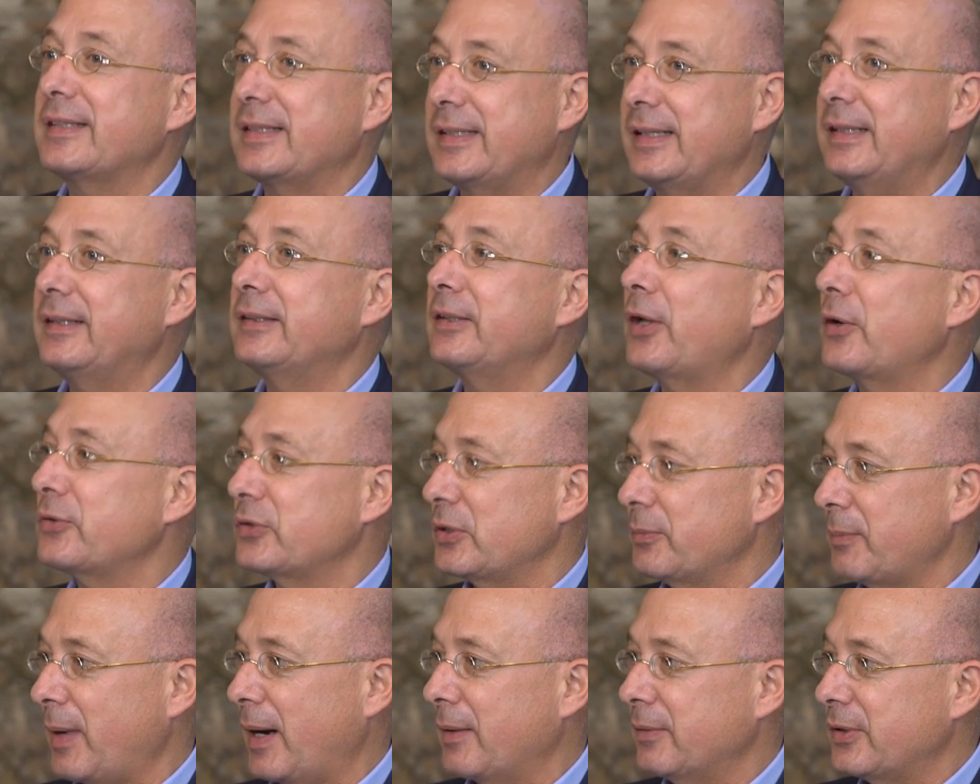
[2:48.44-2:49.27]
and still
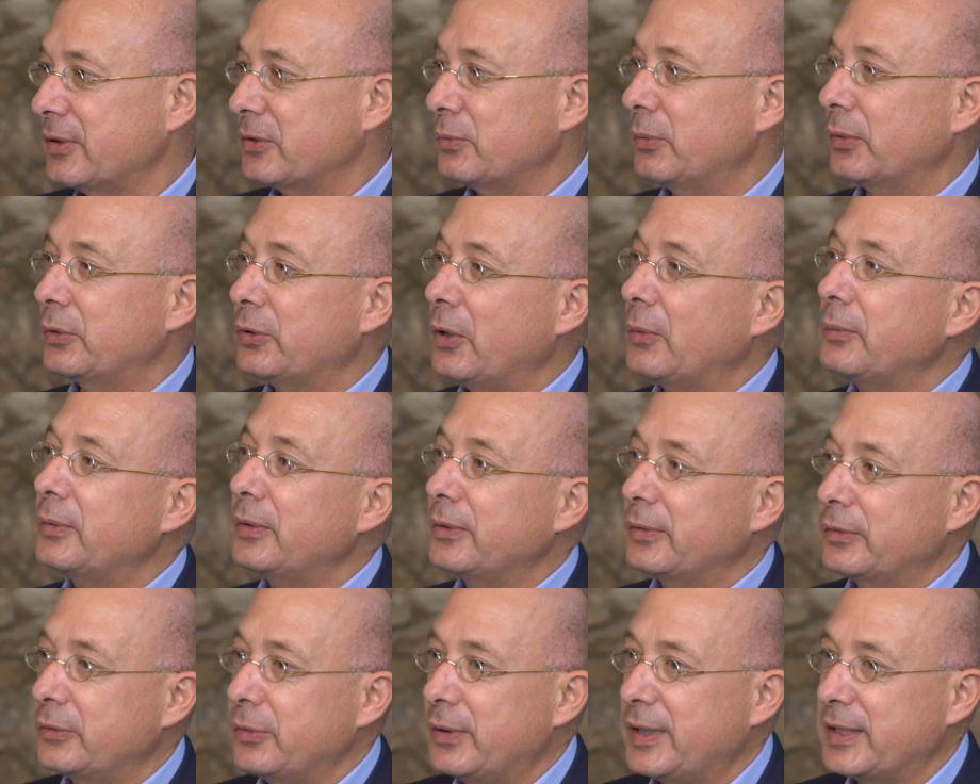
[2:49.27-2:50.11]
those Americans were
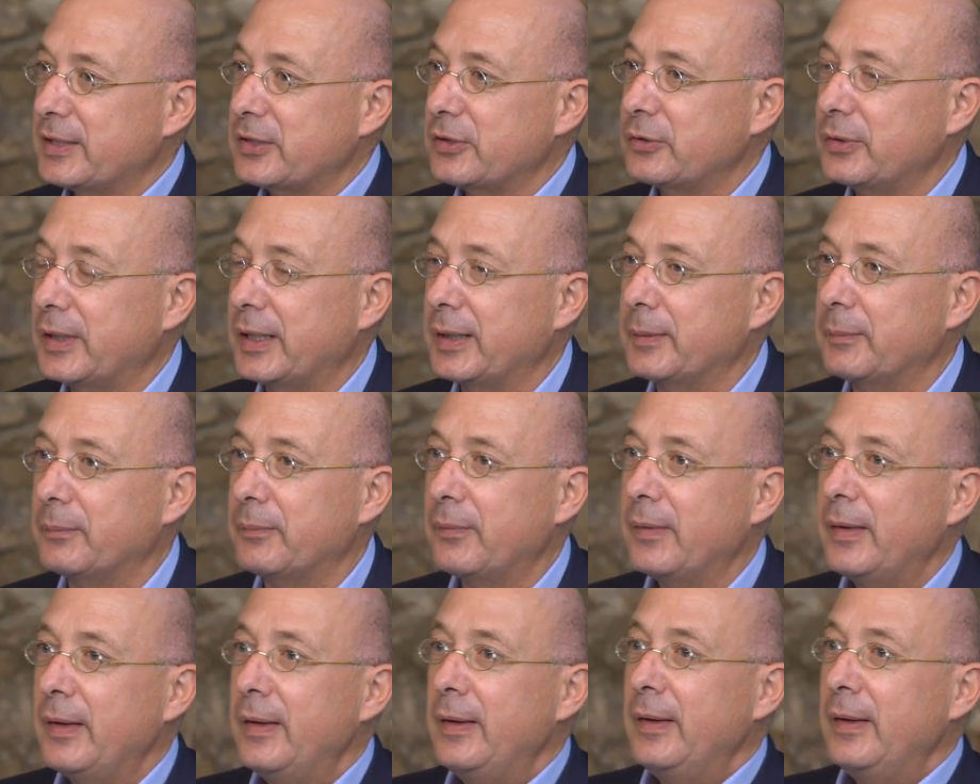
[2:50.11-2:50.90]
coming to listen to him.